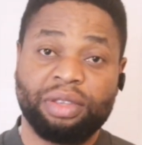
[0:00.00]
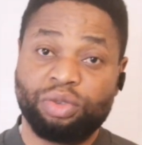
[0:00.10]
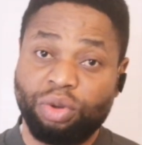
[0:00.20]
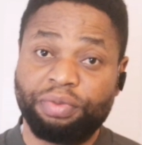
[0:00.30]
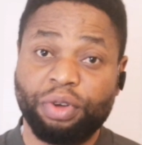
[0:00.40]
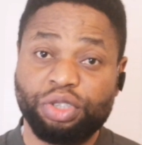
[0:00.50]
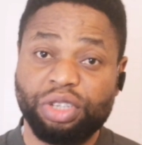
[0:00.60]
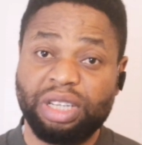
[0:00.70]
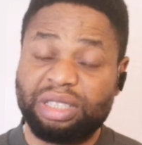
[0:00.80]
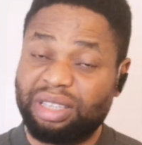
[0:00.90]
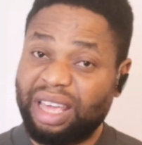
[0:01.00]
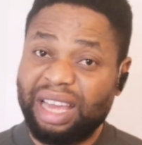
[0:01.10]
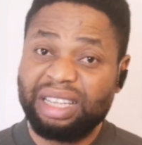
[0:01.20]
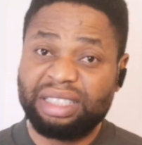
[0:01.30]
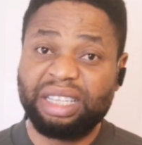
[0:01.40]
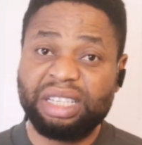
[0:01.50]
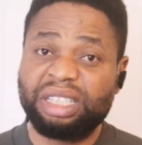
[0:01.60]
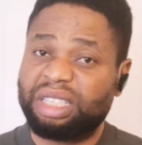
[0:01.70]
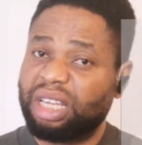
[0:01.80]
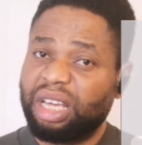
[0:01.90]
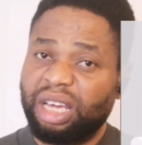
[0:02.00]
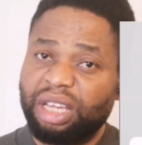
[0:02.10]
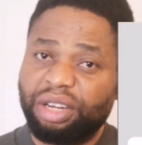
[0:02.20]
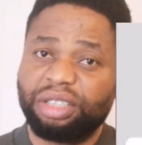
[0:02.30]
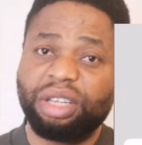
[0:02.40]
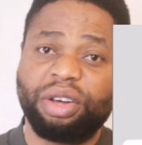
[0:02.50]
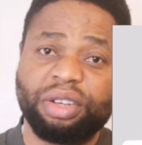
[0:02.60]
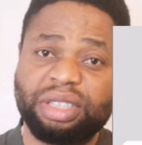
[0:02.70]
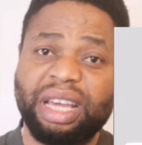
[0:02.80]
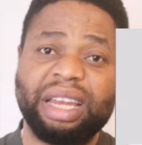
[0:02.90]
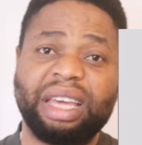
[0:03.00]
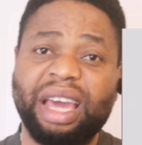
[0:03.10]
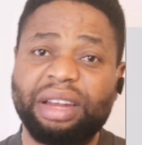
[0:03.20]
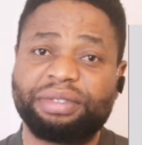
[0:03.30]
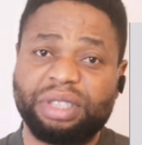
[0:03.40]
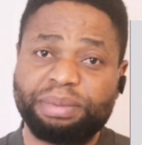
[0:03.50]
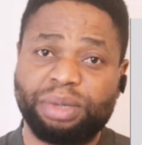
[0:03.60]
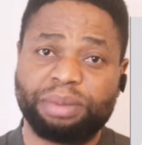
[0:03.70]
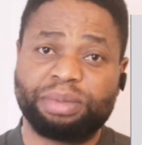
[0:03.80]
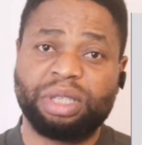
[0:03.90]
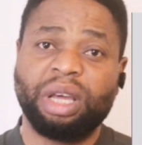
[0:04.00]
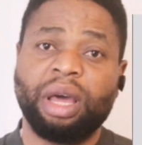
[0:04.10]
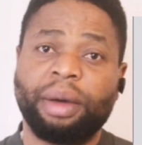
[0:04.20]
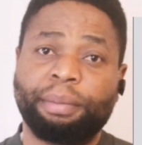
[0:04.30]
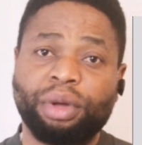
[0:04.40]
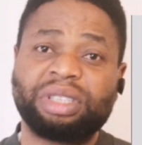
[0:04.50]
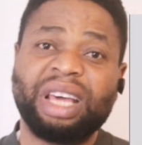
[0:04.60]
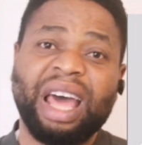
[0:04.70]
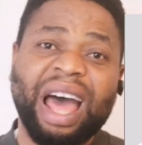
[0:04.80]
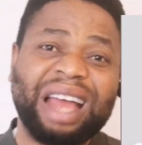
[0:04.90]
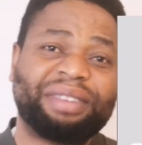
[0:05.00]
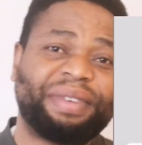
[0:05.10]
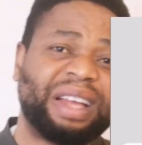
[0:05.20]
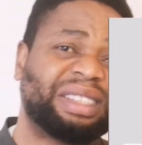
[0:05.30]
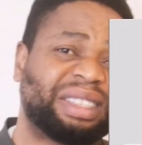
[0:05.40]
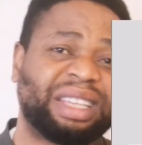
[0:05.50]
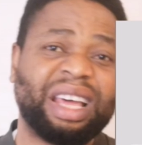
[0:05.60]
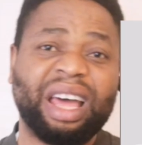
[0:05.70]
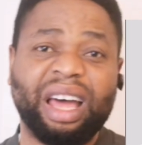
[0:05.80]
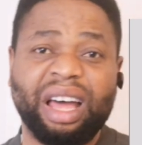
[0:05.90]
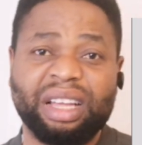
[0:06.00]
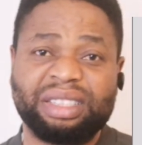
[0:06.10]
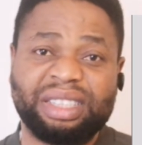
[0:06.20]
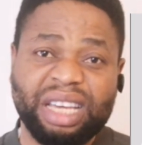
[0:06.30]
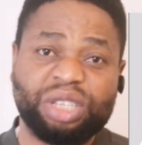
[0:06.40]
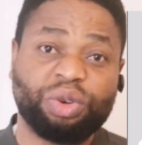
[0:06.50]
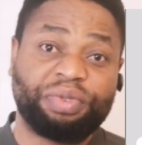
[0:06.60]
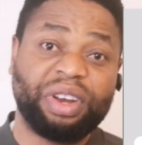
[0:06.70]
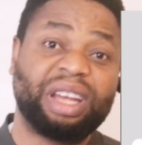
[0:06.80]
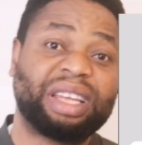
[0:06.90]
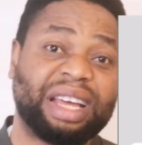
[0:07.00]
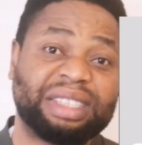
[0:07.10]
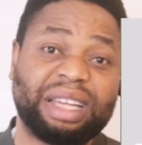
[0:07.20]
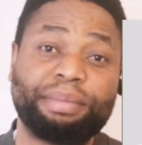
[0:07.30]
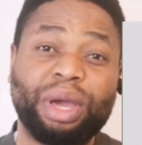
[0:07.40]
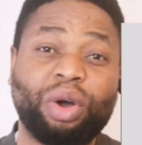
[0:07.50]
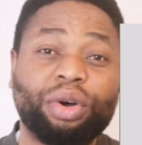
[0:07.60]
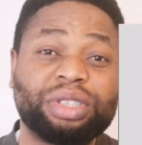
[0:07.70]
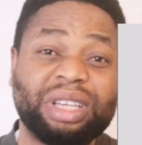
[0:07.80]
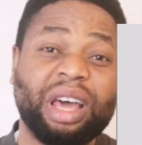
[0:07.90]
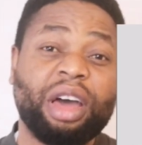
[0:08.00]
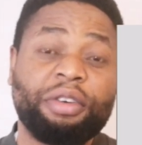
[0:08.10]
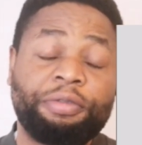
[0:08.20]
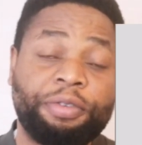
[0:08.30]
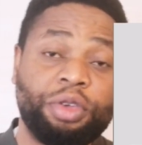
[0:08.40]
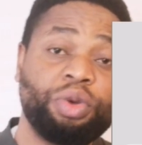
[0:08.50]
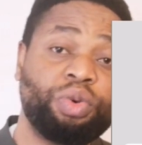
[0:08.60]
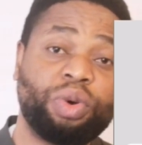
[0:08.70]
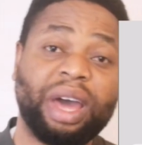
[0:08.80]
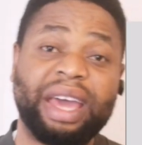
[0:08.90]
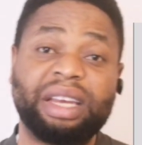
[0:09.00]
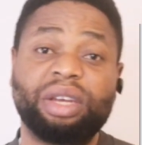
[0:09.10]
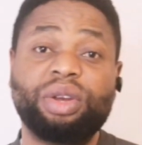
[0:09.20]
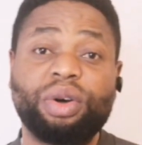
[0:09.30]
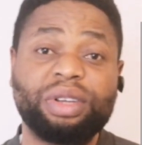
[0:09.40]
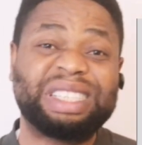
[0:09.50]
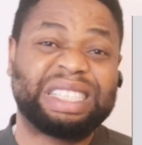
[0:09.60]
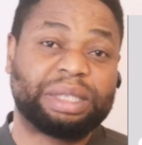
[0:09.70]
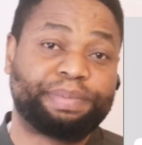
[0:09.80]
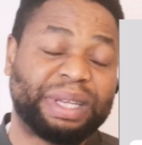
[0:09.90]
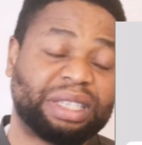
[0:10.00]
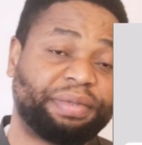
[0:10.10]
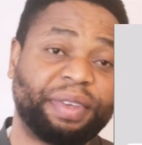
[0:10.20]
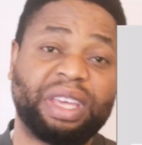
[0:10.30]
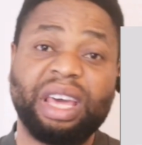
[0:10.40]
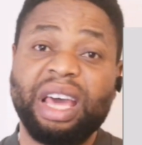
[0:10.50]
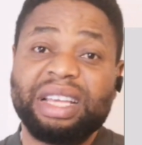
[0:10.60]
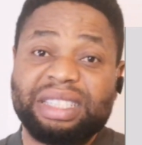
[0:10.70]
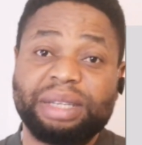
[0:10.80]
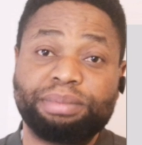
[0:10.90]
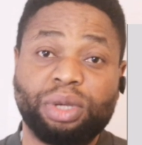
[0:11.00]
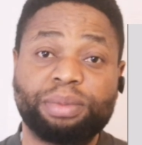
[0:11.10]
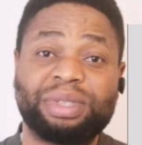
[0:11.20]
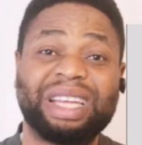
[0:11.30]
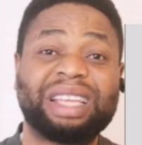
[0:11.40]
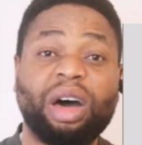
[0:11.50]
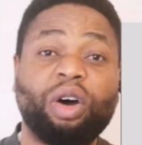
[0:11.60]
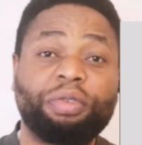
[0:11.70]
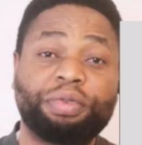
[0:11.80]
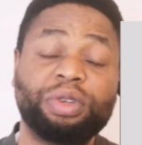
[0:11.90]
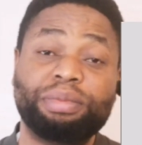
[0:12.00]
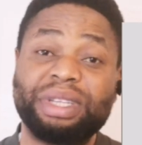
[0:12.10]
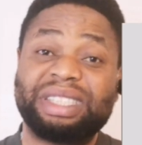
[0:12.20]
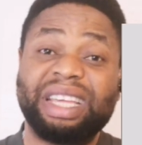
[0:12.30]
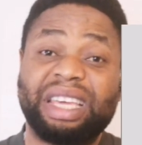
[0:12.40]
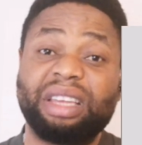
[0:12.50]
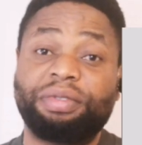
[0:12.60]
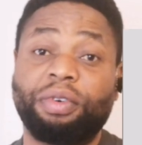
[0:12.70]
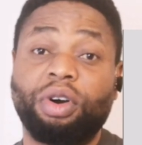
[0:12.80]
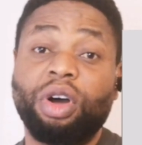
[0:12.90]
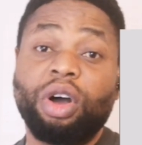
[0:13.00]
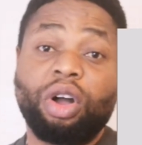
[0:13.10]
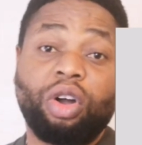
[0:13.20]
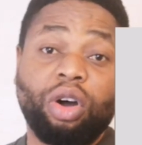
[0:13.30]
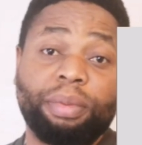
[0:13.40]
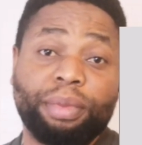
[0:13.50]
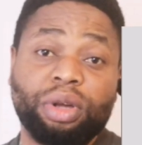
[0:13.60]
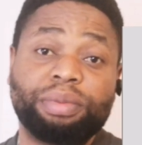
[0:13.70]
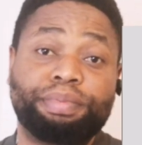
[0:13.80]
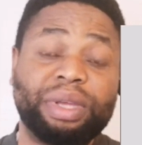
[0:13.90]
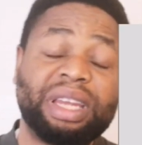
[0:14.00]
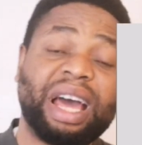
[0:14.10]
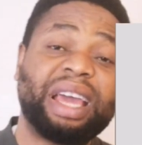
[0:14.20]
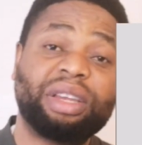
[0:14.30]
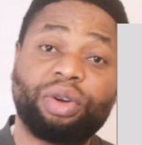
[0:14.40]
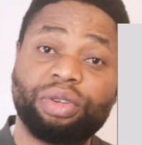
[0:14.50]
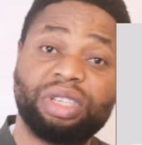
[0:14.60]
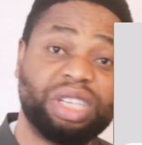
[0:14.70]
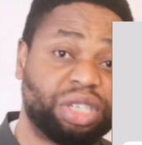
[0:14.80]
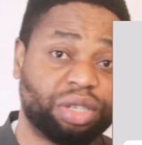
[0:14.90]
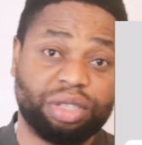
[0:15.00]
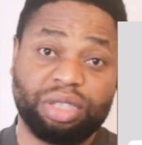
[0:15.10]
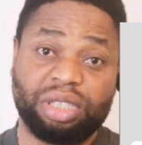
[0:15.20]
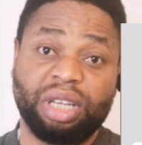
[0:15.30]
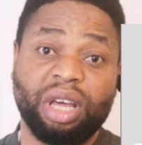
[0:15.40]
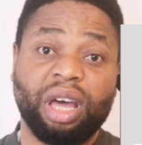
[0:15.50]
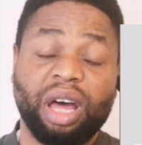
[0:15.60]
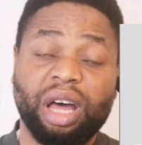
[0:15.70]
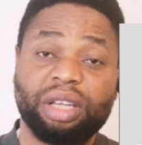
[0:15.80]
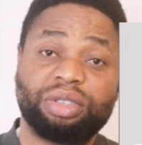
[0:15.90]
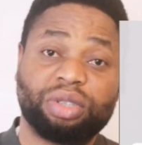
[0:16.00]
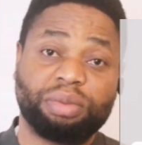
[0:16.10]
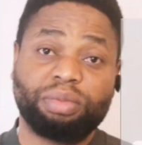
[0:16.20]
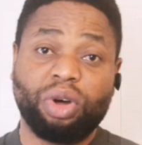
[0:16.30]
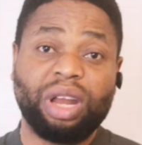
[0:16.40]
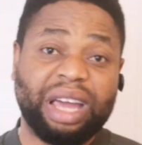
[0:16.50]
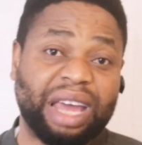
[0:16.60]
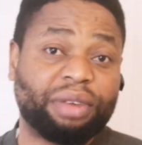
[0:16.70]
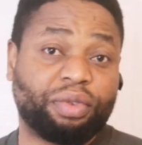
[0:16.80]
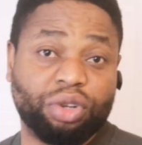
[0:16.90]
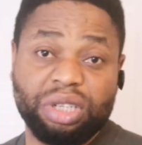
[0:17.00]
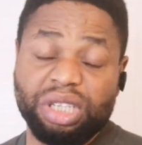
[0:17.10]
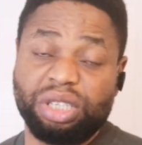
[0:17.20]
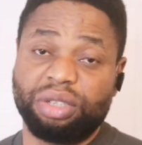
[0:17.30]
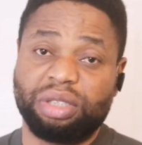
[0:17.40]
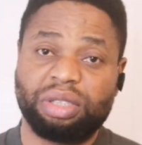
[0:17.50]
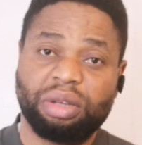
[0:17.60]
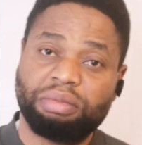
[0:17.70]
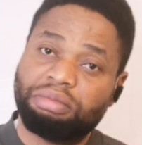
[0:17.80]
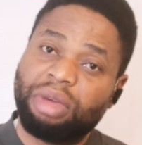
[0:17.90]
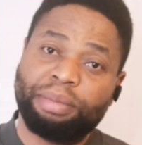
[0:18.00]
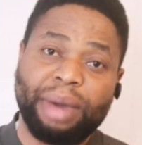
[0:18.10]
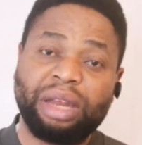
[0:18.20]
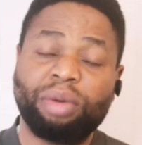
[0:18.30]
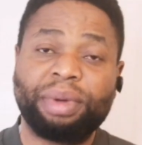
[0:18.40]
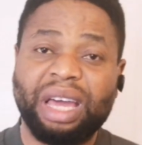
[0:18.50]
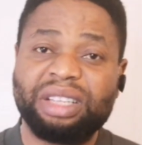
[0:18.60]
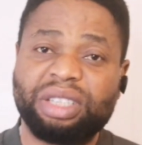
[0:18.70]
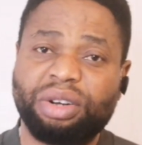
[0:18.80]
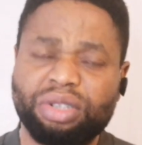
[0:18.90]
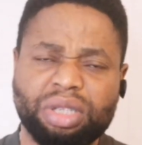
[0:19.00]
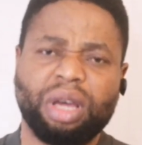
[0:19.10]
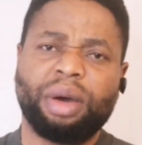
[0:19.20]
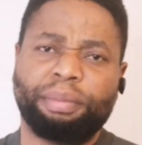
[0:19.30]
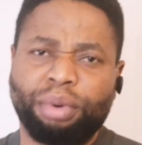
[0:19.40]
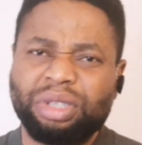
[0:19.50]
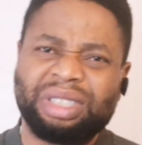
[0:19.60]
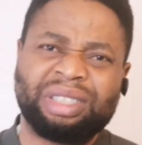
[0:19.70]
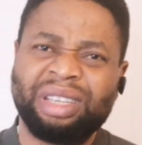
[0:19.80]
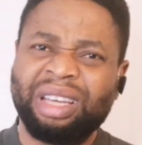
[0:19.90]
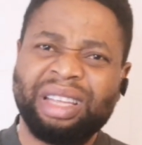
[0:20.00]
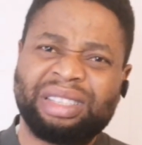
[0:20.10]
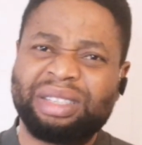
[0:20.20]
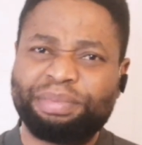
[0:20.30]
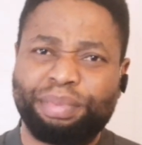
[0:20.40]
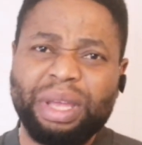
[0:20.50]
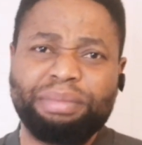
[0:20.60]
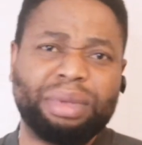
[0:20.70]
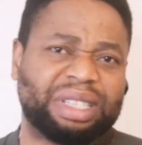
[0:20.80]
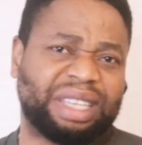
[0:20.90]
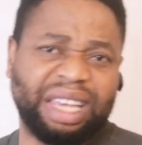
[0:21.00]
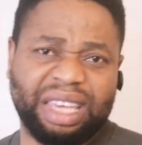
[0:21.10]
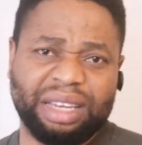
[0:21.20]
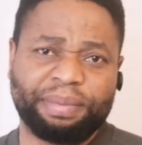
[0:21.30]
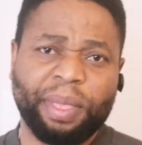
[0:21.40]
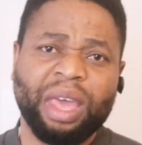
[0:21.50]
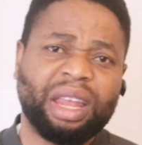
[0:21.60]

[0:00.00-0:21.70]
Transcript: So unfortunate, the early stages, it doesn't cause any kind of symptoms. But advanced stage ovarian cancer may cause few and non-specific symptoms that are often mistaken for common benign conditions, some other kind of conditions. It might not be cancerous, but it's been mistaken.